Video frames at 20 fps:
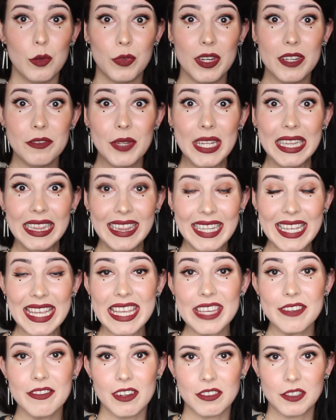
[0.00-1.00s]
When we
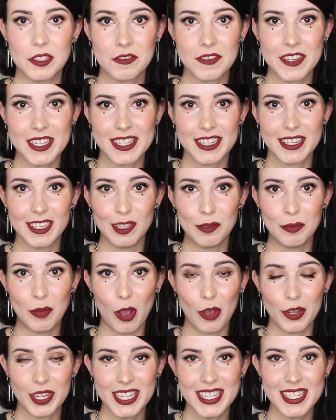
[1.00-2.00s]
leave our physical
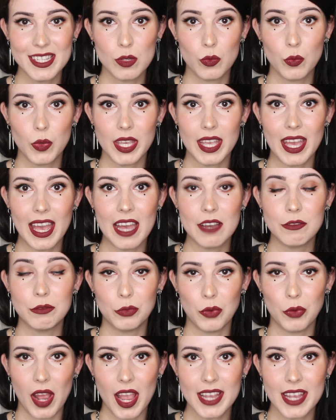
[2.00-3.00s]
bodies, we have
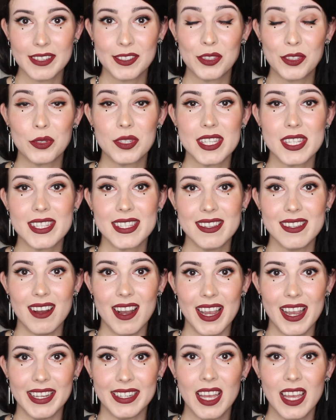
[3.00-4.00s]
the right to
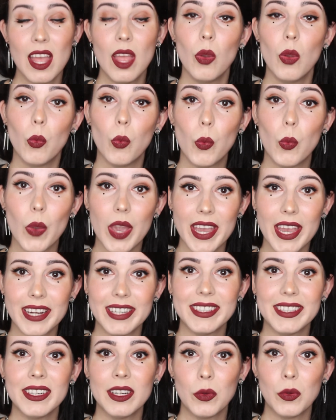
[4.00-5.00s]
decide
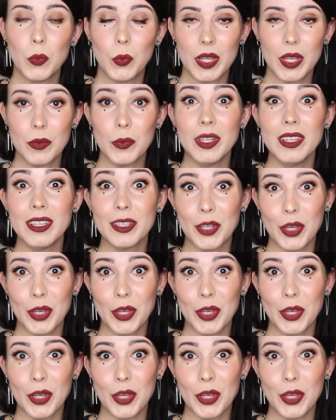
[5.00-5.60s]
where we will